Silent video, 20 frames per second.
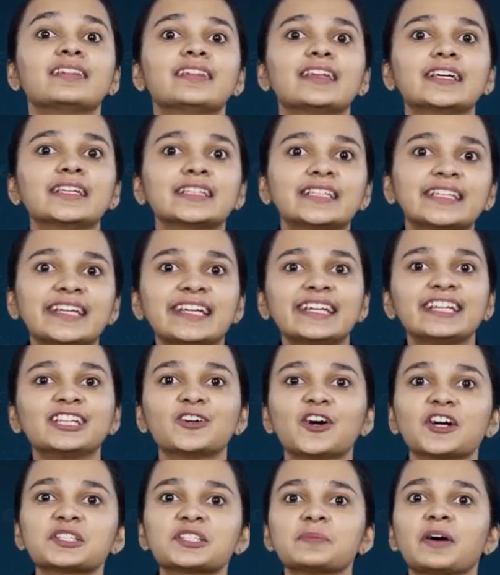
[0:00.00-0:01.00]
30
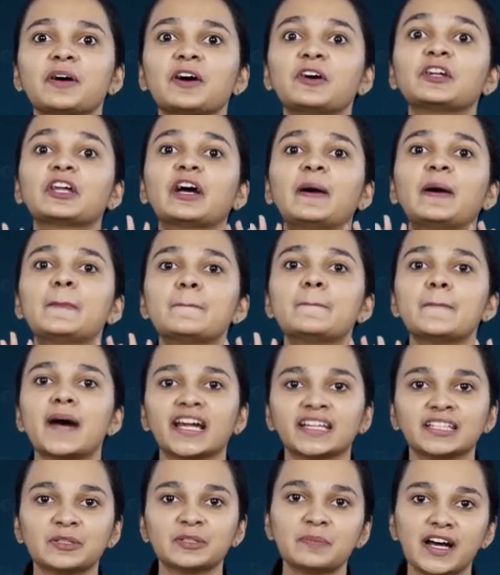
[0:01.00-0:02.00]
talks about a
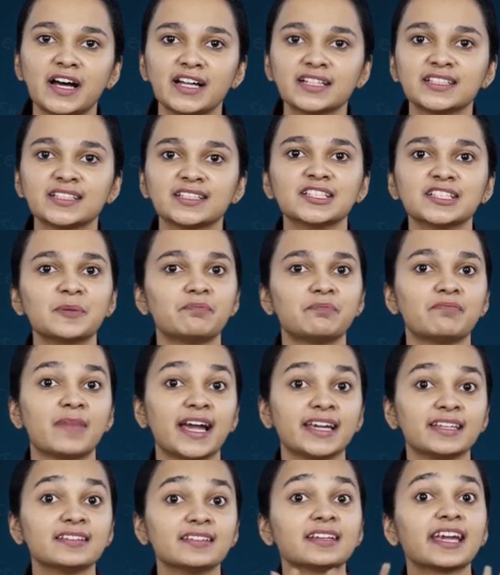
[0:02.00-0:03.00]
minor partner
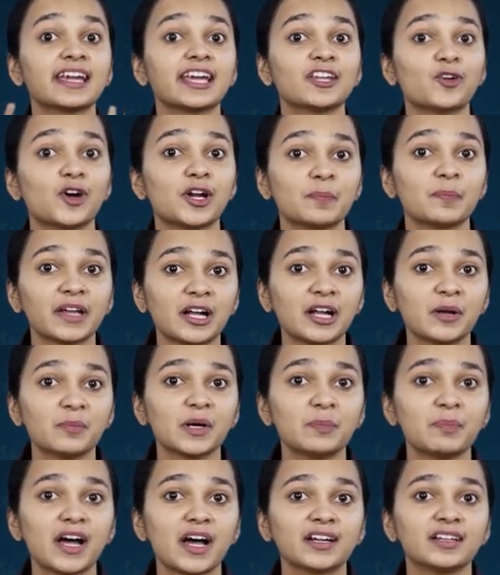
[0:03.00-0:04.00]
minor cannot become
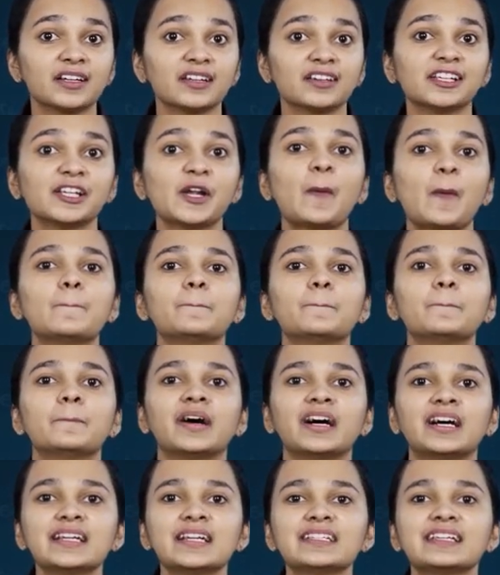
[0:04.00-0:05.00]
a partner
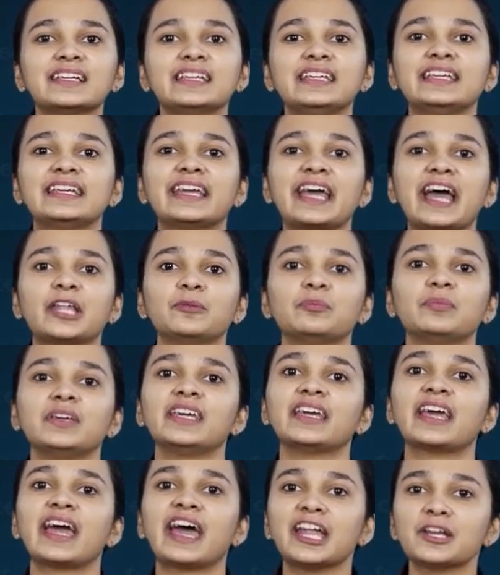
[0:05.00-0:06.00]
but he can
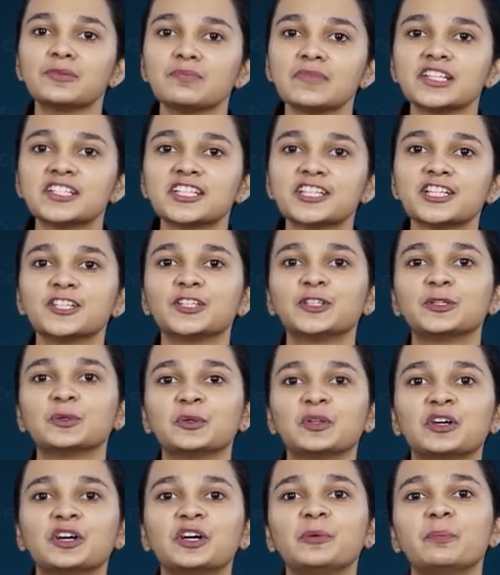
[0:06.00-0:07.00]
be admitted
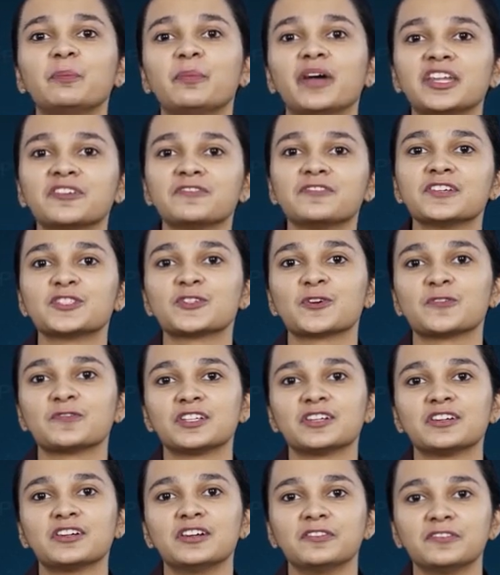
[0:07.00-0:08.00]
to the benefits of
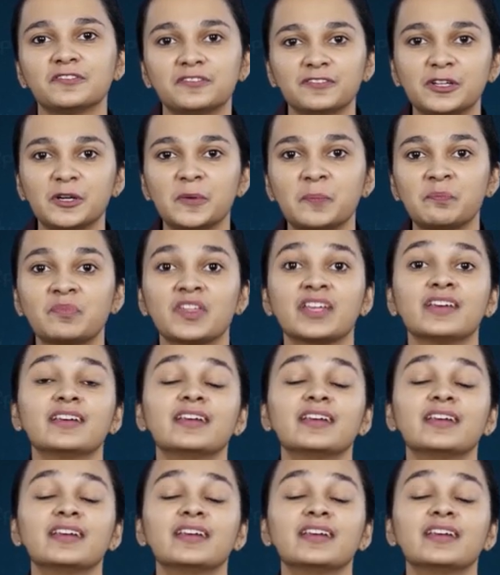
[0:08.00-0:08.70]
the firm